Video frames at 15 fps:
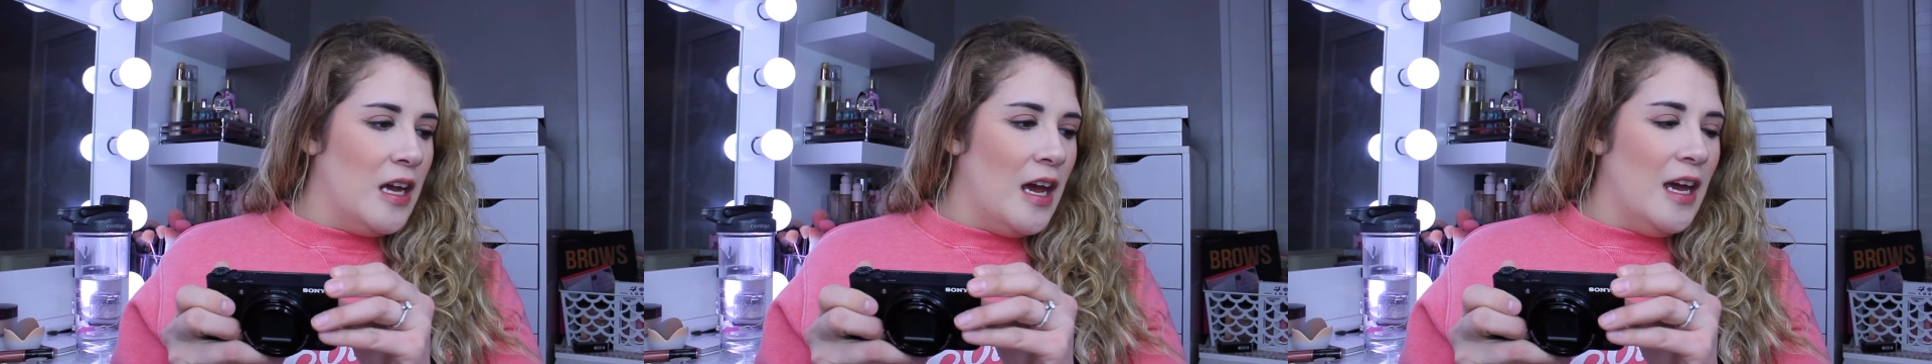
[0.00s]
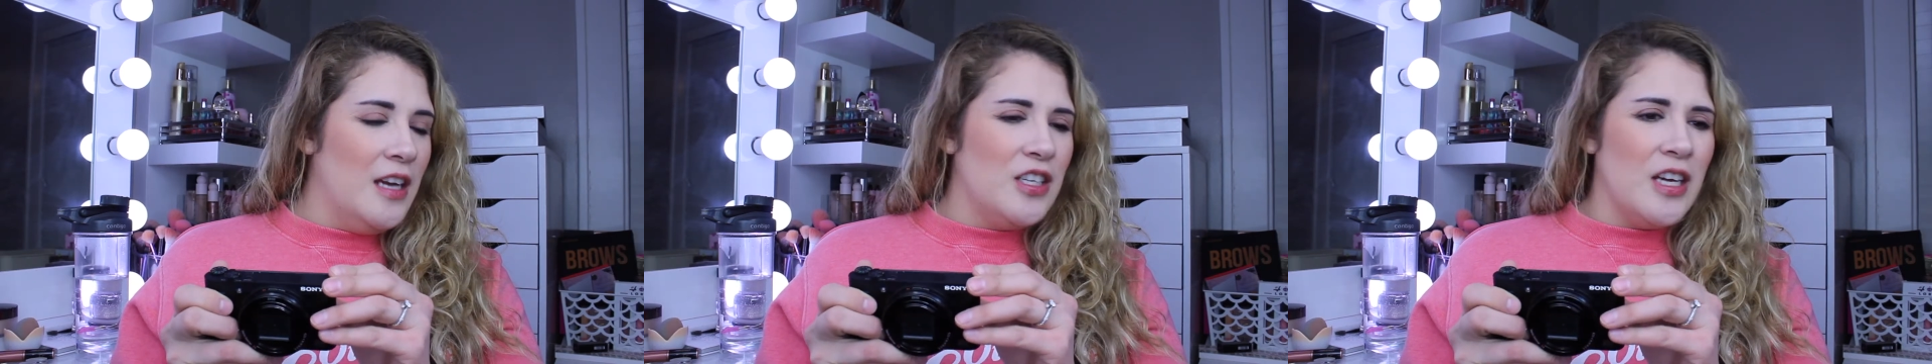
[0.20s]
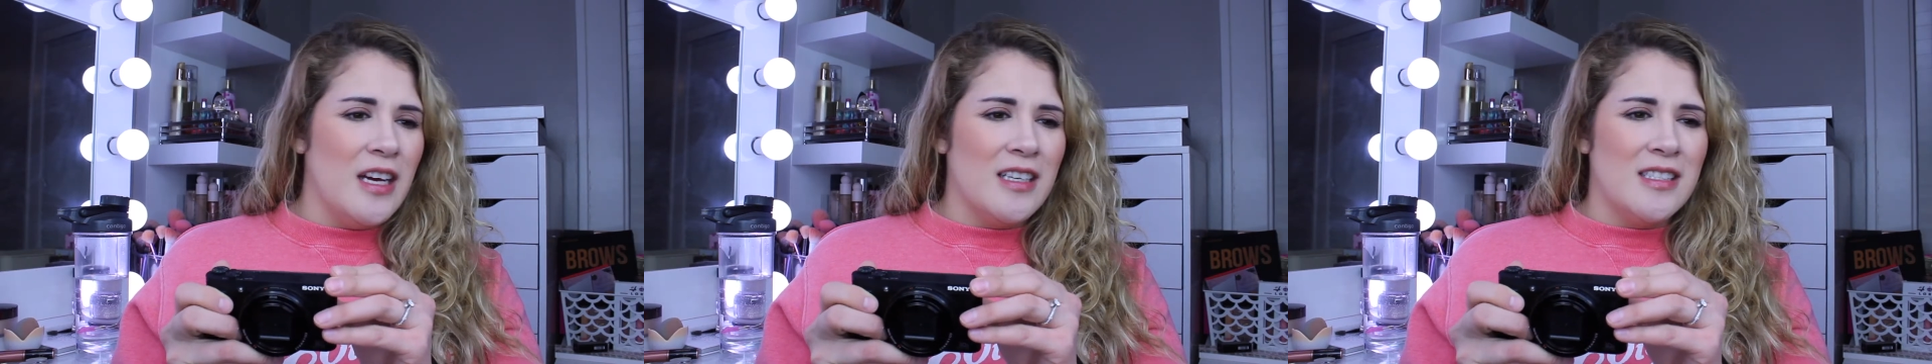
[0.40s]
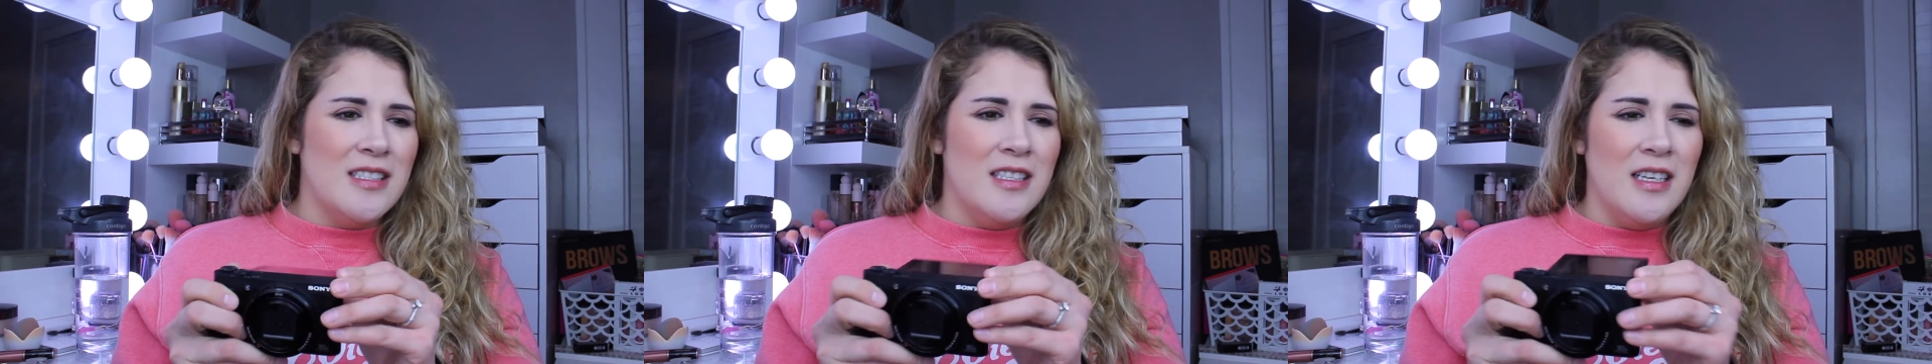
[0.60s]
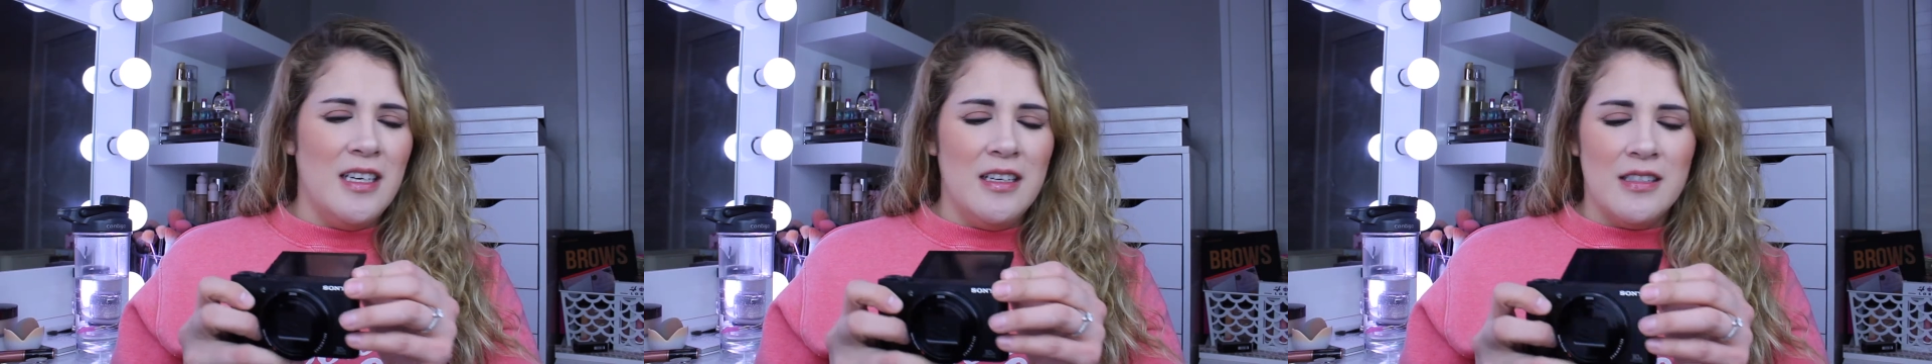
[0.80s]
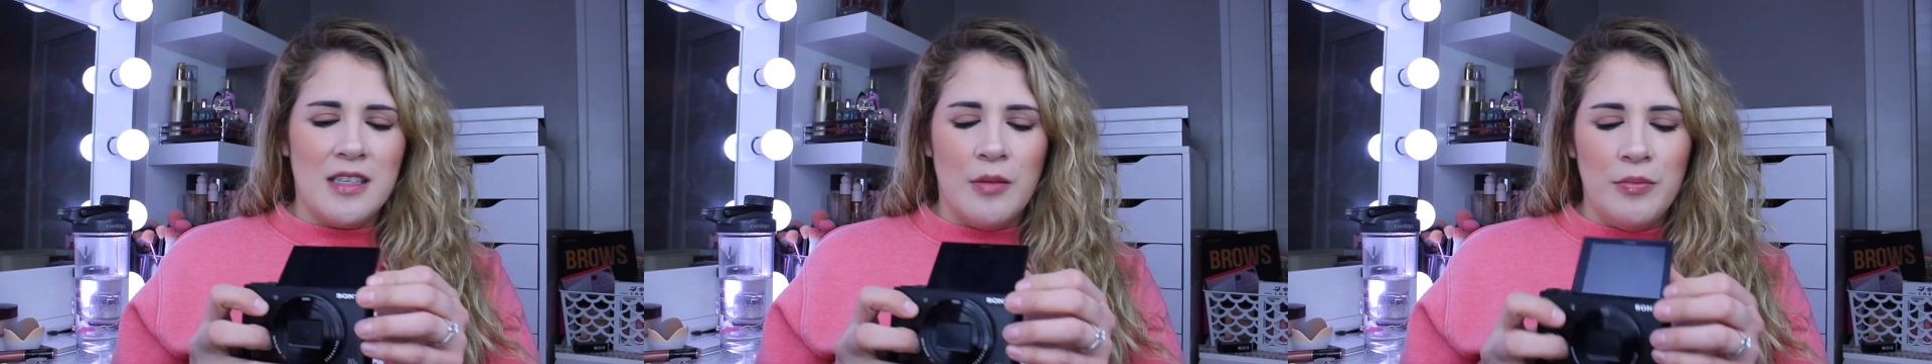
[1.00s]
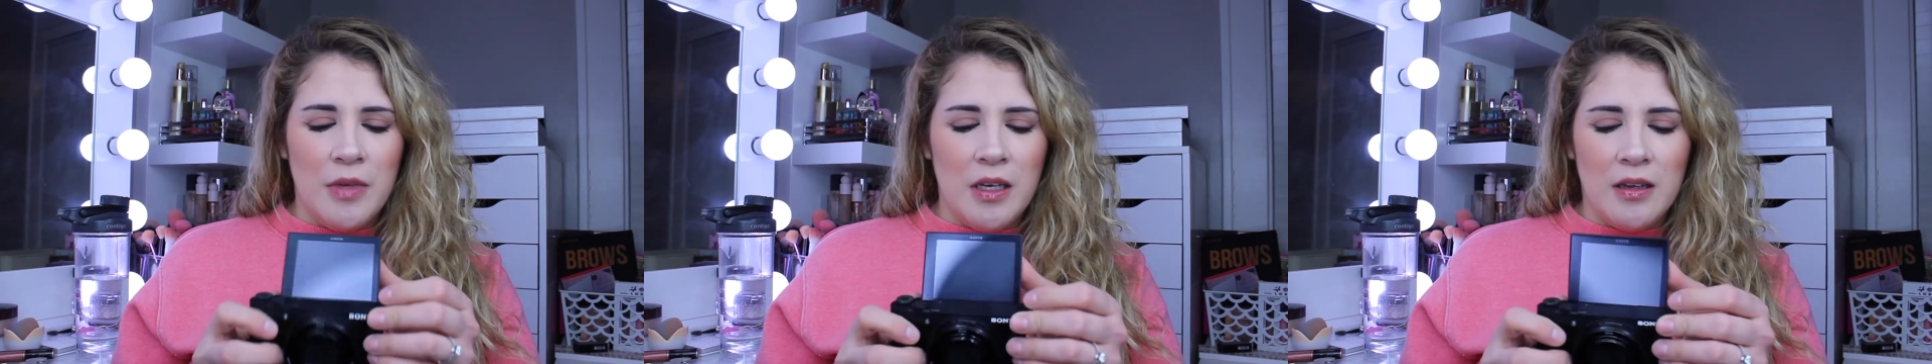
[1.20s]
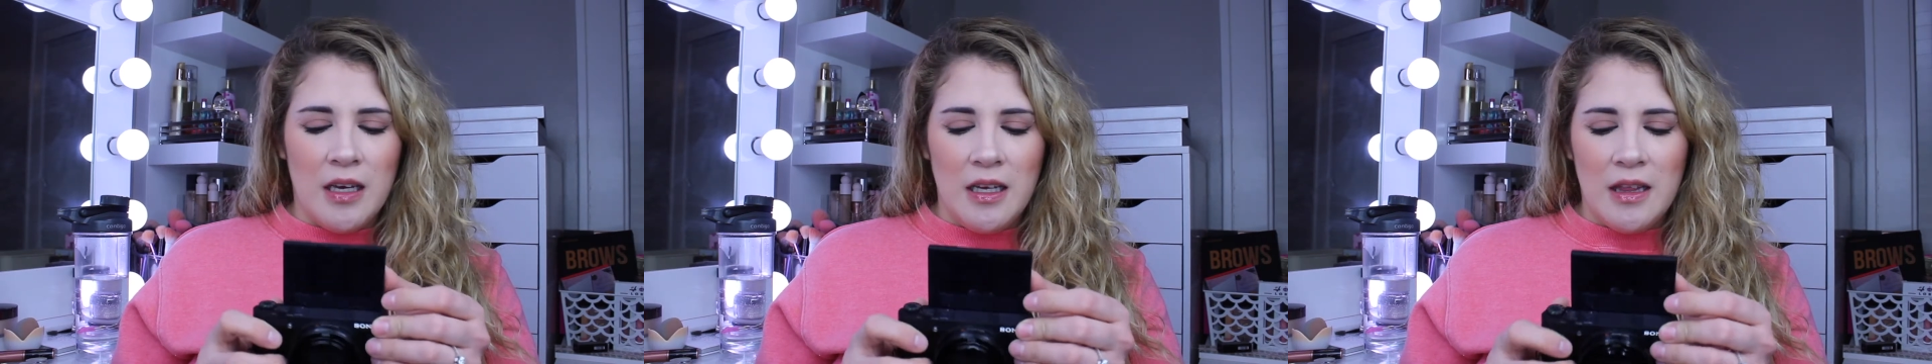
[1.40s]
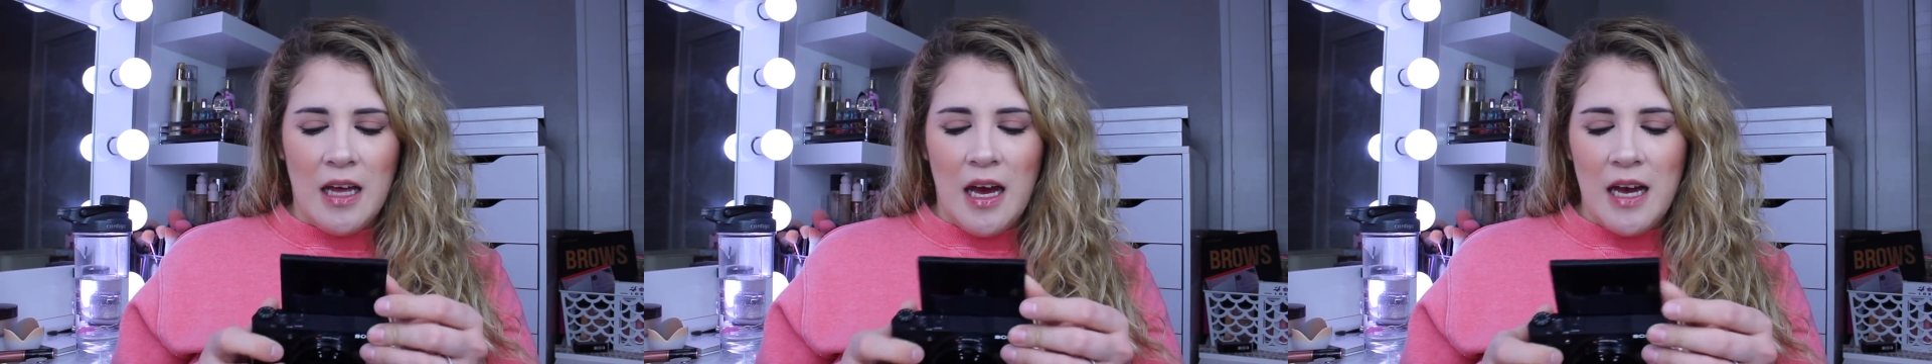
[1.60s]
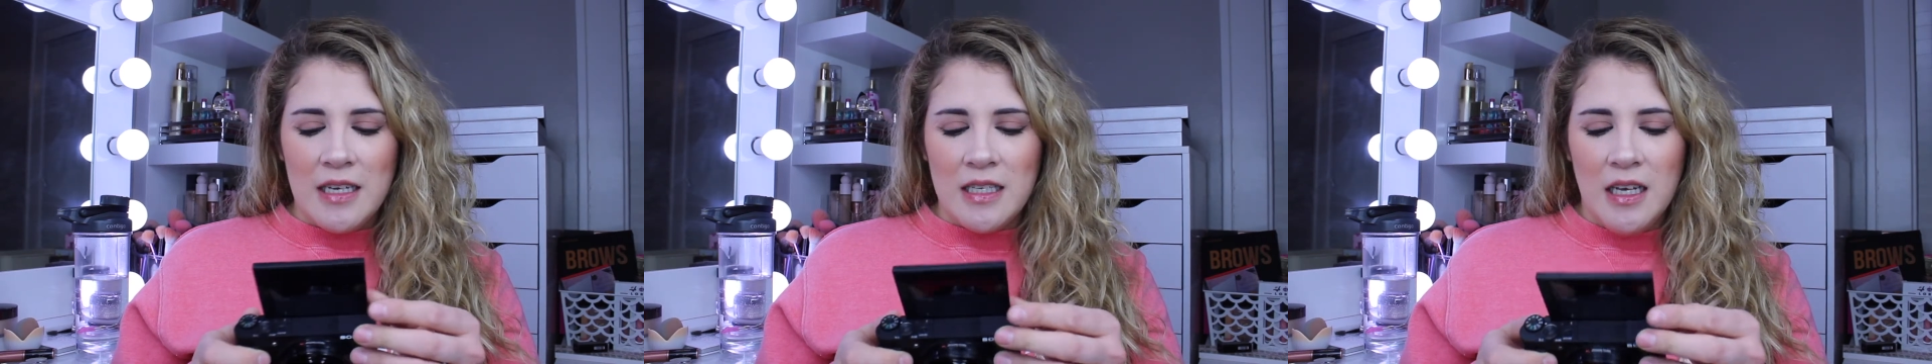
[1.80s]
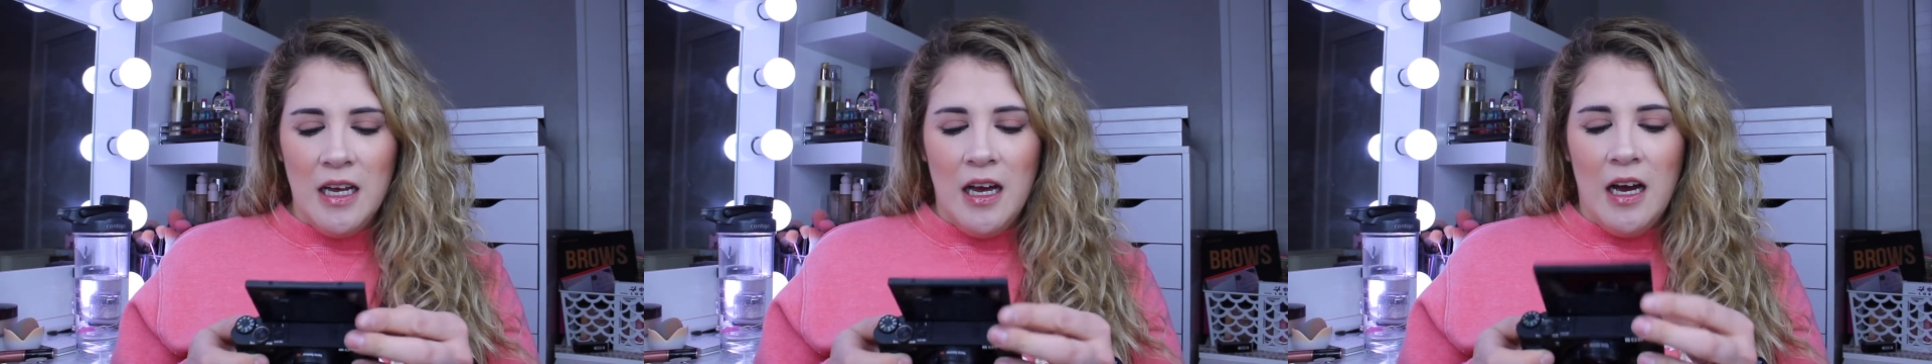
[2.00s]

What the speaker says: HXD, something like that.